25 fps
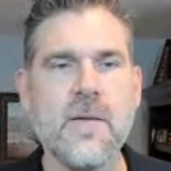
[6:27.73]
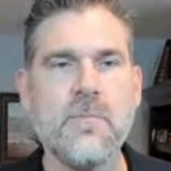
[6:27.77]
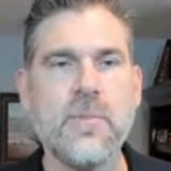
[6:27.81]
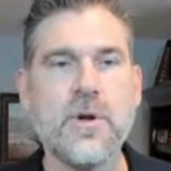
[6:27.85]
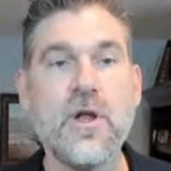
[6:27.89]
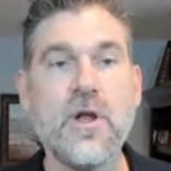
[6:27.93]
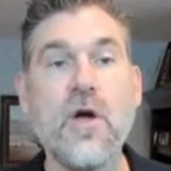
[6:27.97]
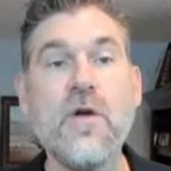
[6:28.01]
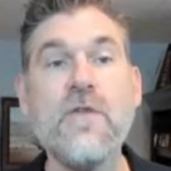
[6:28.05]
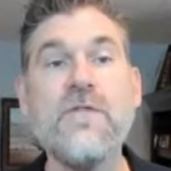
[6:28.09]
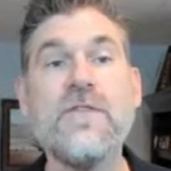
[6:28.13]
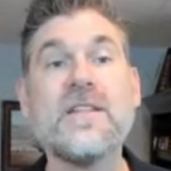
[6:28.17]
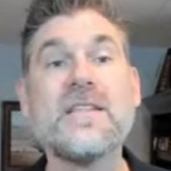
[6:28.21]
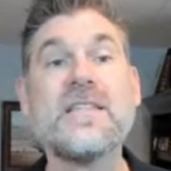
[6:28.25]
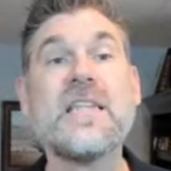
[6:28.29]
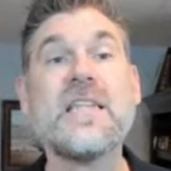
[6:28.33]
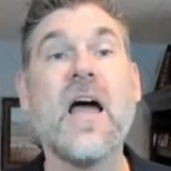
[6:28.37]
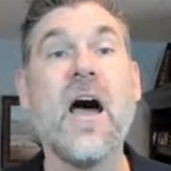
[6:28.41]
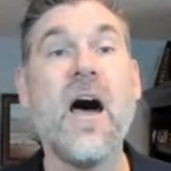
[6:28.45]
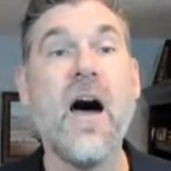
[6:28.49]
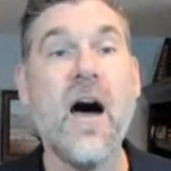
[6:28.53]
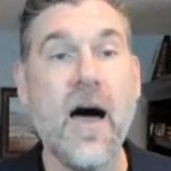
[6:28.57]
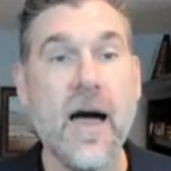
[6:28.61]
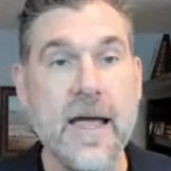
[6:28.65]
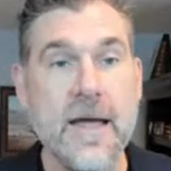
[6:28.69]
But over
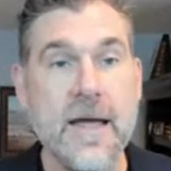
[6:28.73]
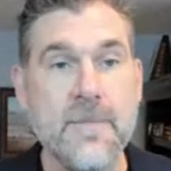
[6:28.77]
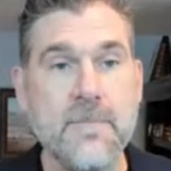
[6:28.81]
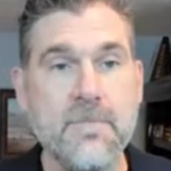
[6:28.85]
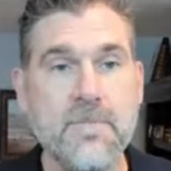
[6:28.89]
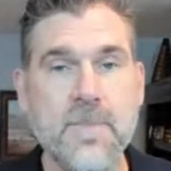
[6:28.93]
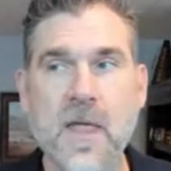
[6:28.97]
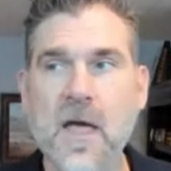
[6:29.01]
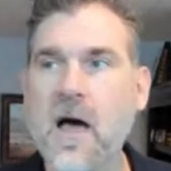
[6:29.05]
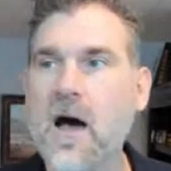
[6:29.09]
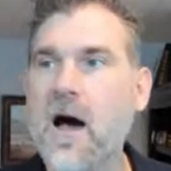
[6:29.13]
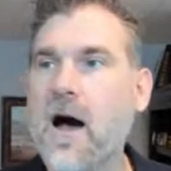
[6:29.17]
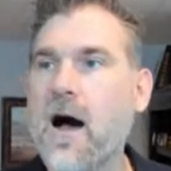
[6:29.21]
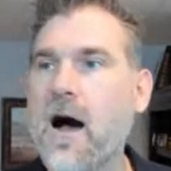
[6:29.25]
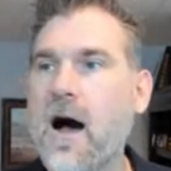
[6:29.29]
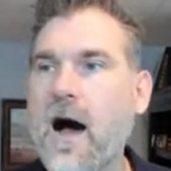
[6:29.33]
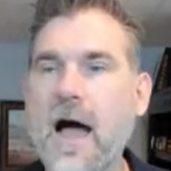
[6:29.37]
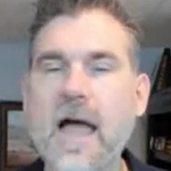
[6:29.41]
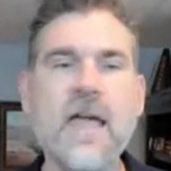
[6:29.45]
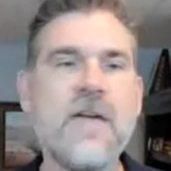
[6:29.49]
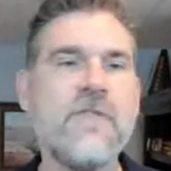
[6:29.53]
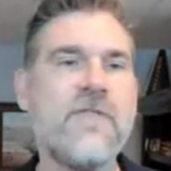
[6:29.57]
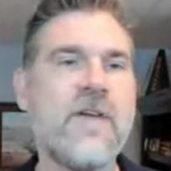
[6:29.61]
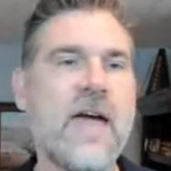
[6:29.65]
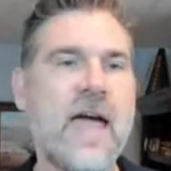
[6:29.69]
time,
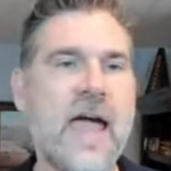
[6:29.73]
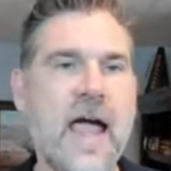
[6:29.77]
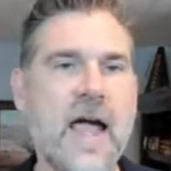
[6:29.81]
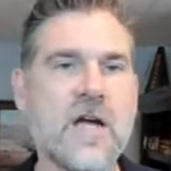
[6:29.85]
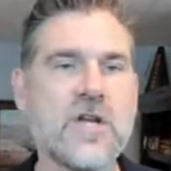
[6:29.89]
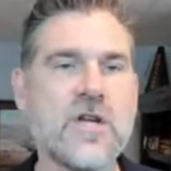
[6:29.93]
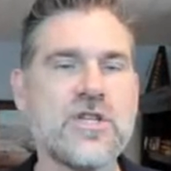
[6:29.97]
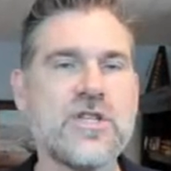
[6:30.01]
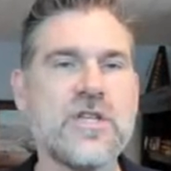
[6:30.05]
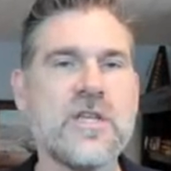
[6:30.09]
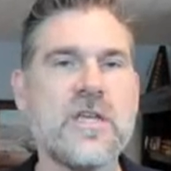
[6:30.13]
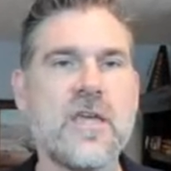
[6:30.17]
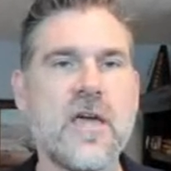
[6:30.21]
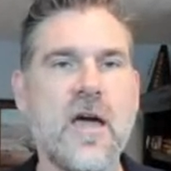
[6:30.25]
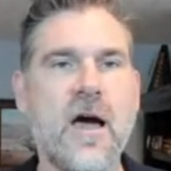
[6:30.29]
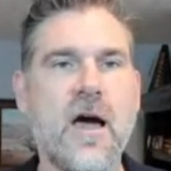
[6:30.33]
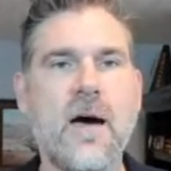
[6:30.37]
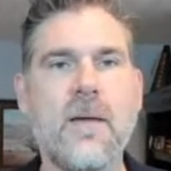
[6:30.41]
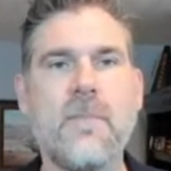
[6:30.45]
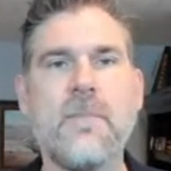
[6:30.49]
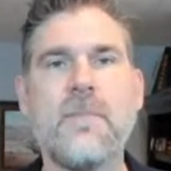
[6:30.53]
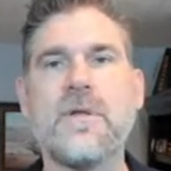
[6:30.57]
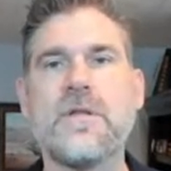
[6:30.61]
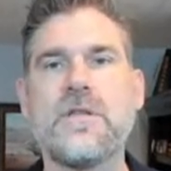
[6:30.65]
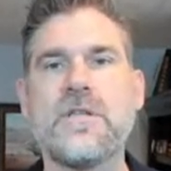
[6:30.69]
I have actually
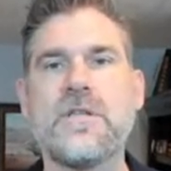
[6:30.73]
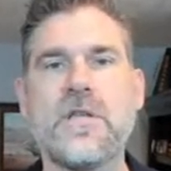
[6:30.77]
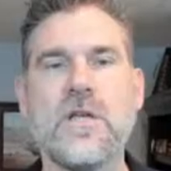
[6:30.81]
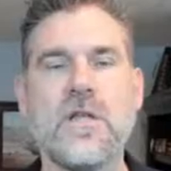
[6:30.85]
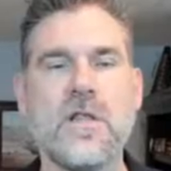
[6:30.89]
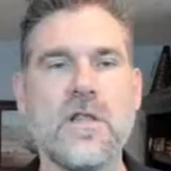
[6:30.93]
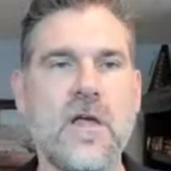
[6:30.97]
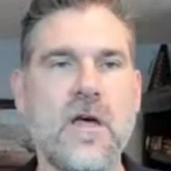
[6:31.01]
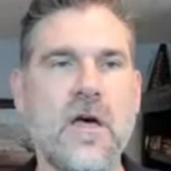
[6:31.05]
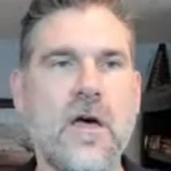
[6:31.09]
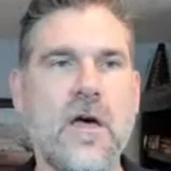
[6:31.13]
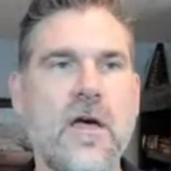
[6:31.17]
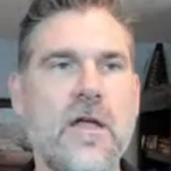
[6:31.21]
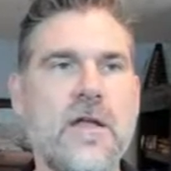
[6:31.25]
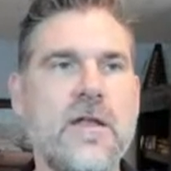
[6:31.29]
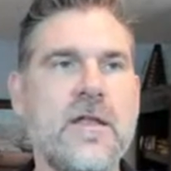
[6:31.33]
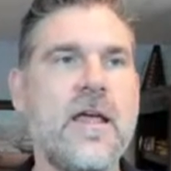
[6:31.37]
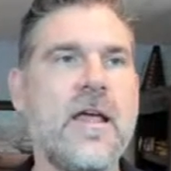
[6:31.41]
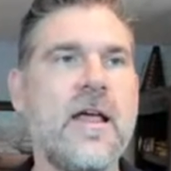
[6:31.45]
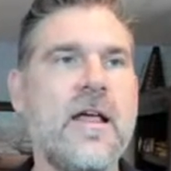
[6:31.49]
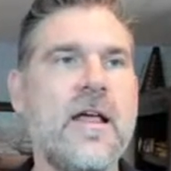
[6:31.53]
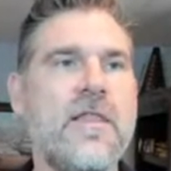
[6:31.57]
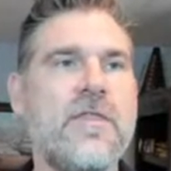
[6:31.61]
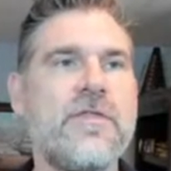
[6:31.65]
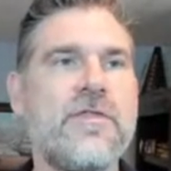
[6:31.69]
come to
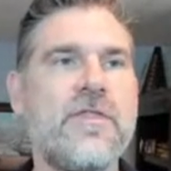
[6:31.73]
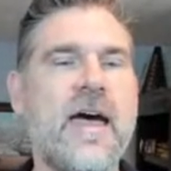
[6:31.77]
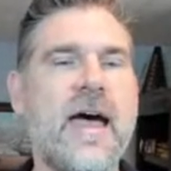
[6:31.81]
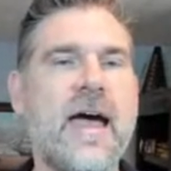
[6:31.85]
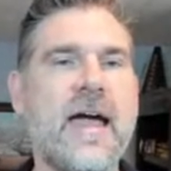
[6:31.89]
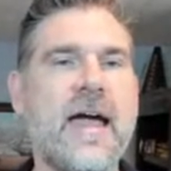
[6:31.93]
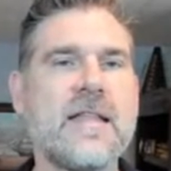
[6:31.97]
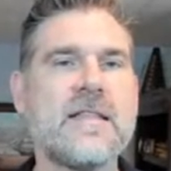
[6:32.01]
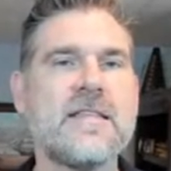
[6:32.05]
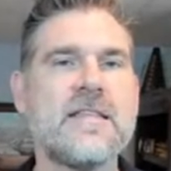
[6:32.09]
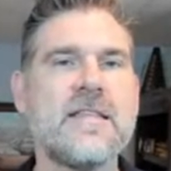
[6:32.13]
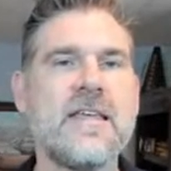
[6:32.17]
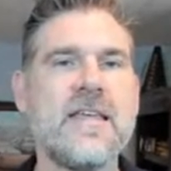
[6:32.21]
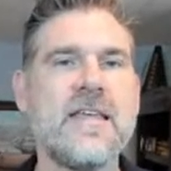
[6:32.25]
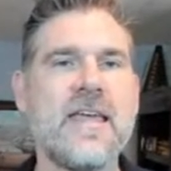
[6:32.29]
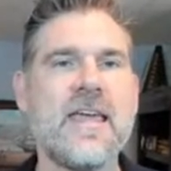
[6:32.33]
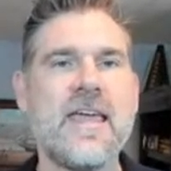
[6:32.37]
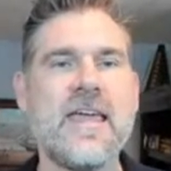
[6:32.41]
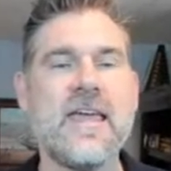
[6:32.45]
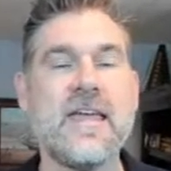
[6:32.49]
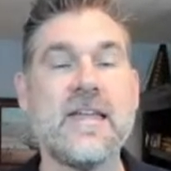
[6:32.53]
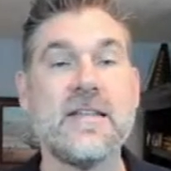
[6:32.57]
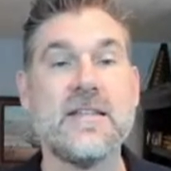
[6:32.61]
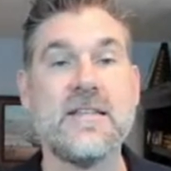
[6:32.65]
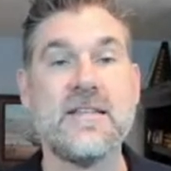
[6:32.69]
learn that
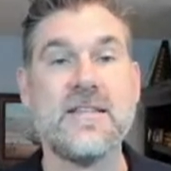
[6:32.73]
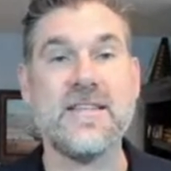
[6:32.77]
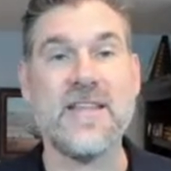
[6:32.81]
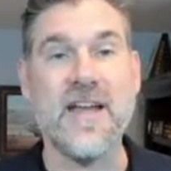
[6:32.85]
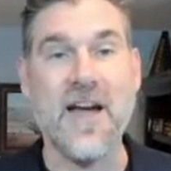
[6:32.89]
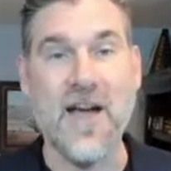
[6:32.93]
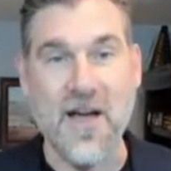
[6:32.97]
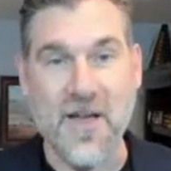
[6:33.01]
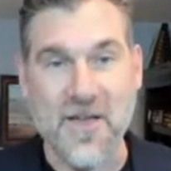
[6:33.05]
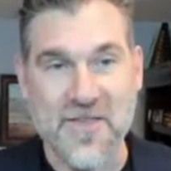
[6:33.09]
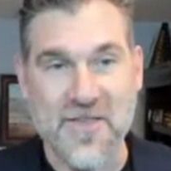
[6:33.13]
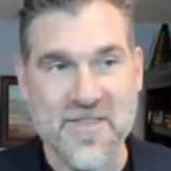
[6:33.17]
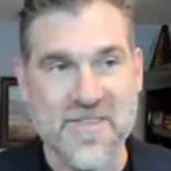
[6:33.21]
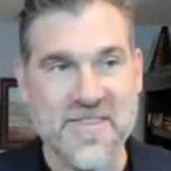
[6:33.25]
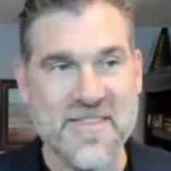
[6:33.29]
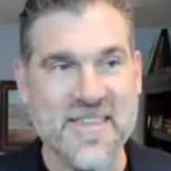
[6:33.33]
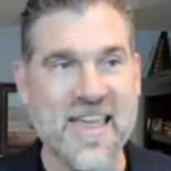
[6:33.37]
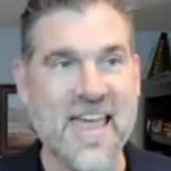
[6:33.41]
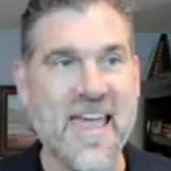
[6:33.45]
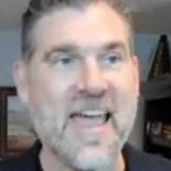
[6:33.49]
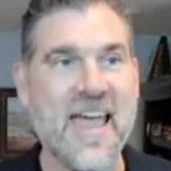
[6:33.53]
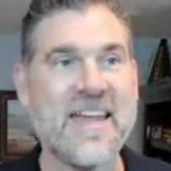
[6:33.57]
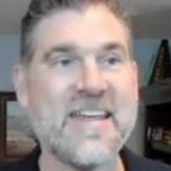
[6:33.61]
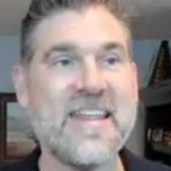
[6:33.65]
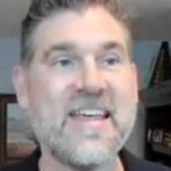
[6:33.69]
it does,
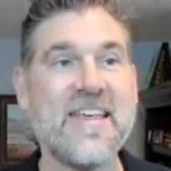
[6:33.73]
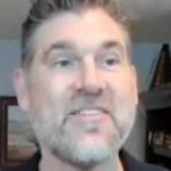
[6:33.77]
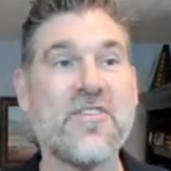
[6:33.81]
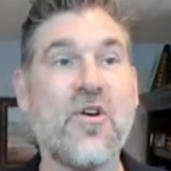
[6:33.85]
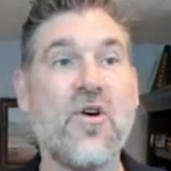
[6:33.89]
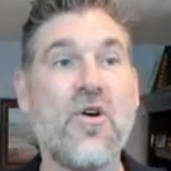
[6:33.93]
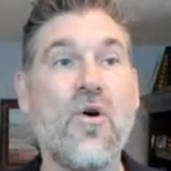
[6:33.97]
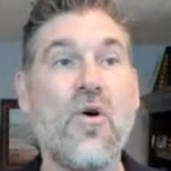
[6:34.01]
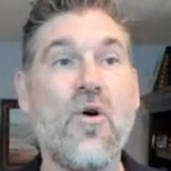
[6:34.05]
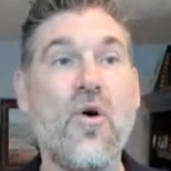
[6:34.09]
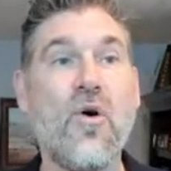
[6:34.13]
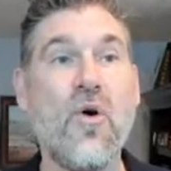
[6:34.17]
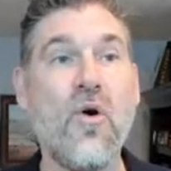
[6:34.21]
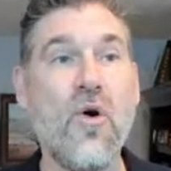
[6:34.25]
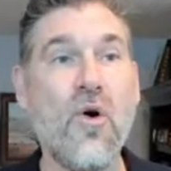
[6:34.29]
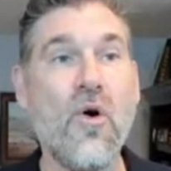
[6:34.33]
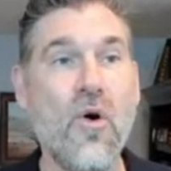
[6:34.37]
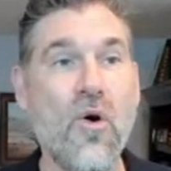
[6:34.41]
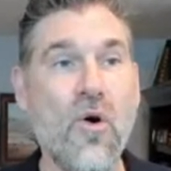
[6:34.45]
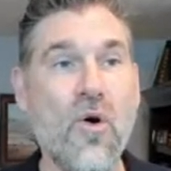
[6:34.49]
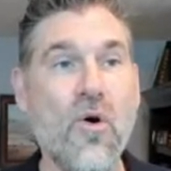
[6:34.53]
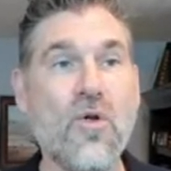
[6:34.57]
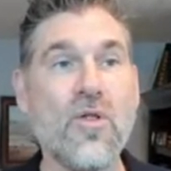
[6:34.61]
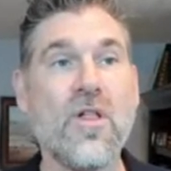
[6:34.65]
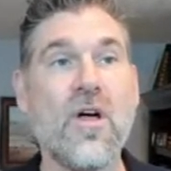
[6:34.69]
and it's
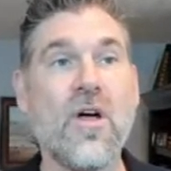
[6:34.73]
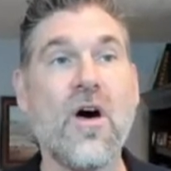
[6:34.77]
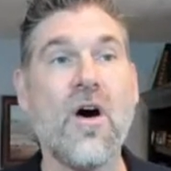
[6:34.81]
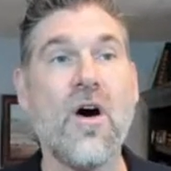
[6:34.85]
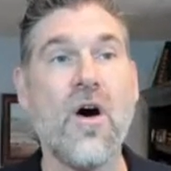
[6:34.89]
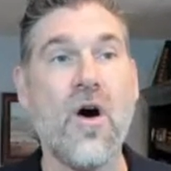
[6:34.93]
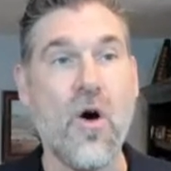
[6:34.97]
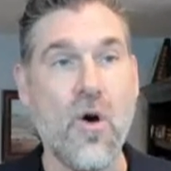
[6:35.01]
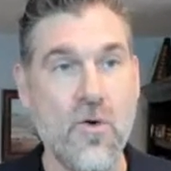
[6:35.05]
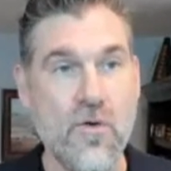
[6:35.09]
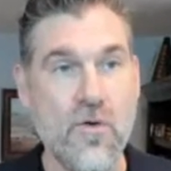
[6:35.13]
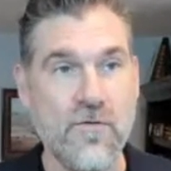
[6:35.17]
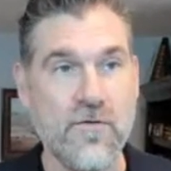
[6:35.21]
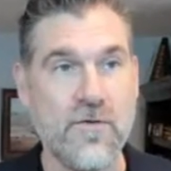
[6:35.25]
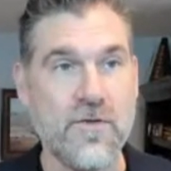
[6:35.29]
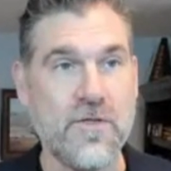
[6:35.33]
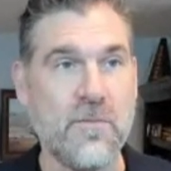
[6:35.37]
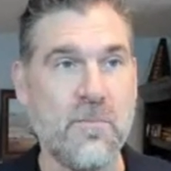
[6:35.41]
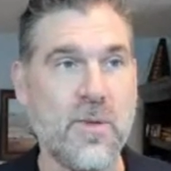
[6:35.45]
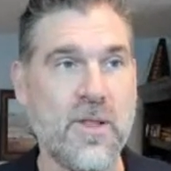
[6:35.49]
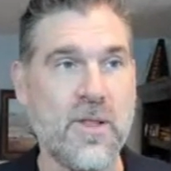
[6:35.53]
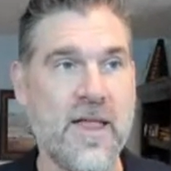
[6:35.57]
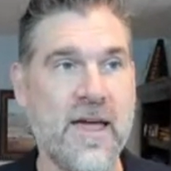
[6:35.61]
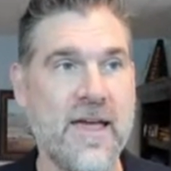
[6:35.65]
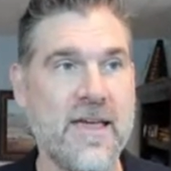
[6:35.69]
all over
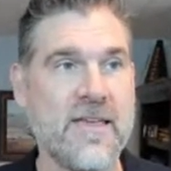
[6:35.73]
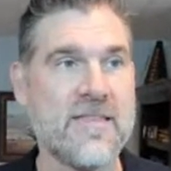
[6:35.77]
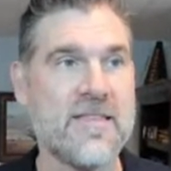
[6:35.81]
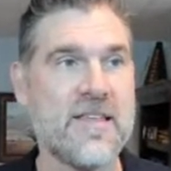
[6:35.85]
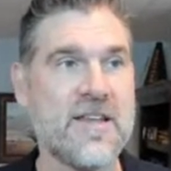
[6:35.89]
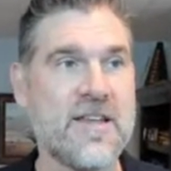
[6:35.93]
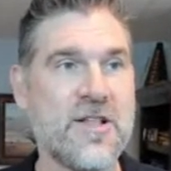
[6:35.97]
the place.